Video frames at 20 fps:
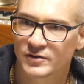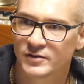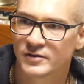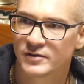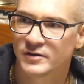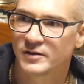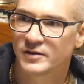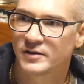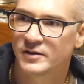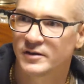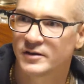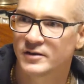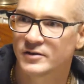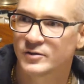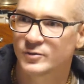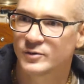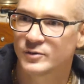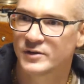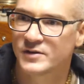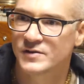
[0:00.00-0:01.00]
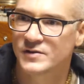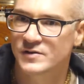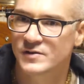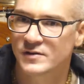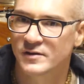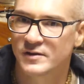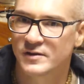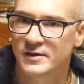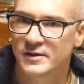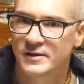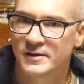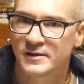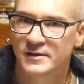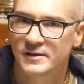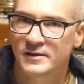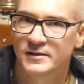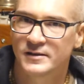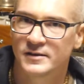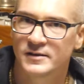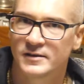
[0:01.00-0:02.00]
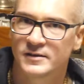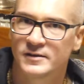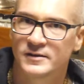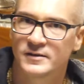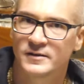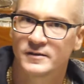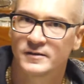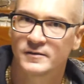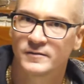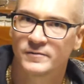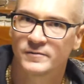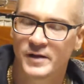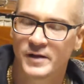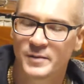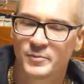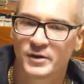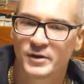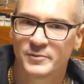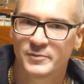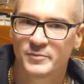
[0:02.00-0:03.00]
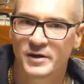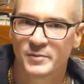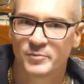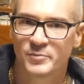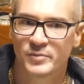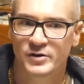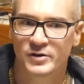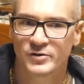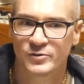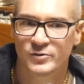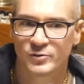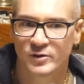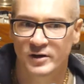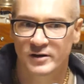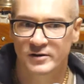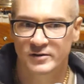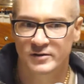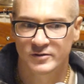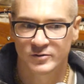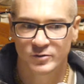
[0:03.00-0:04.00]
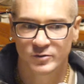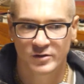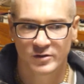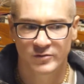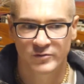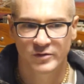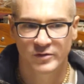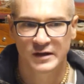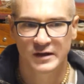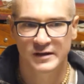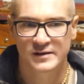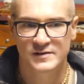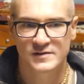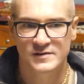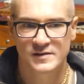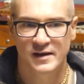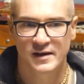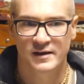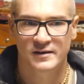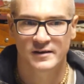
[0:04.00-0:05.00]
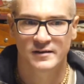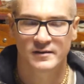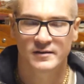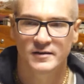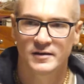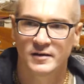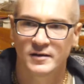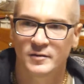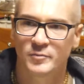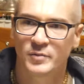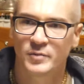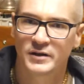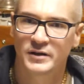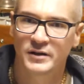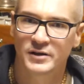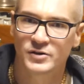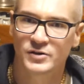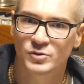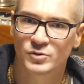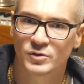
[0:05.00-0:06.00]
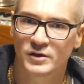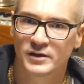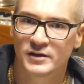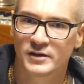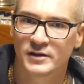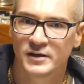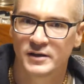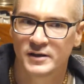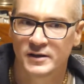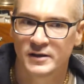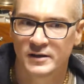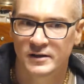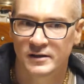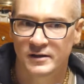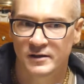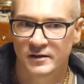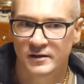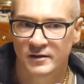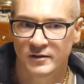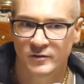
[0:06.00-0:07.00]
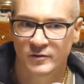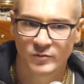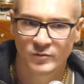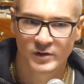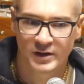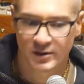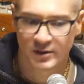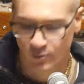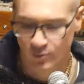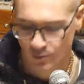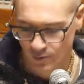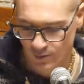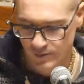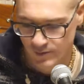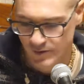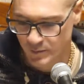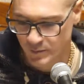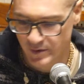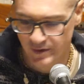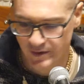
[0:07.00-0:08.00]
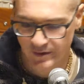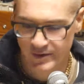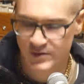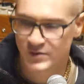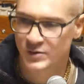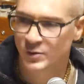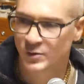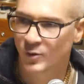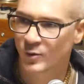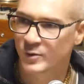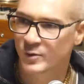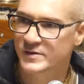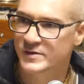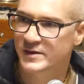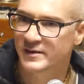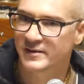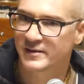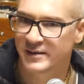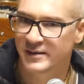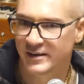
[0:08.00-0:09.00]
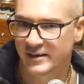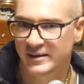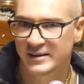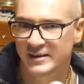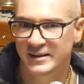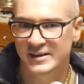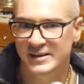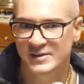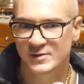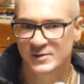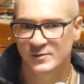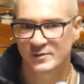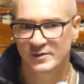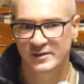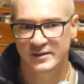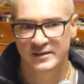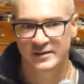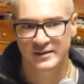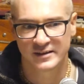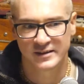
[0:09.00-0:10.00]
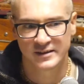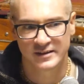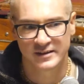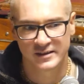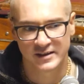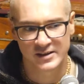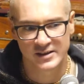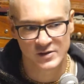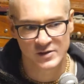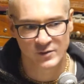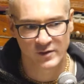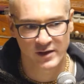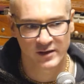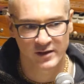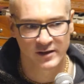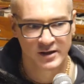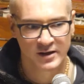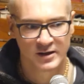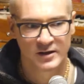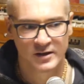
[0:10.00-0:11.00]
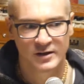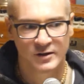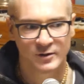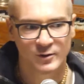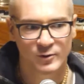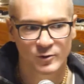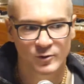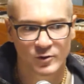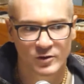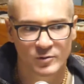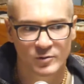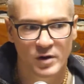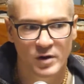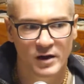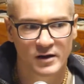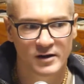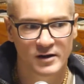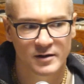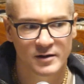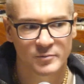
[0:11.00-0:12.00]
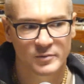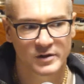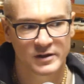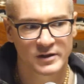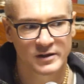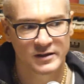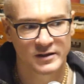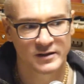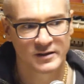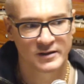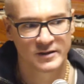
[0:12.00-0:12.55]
to this family member, you are feeling sad. But actually, we are all spirit souls, and in this way, Lord Balaram he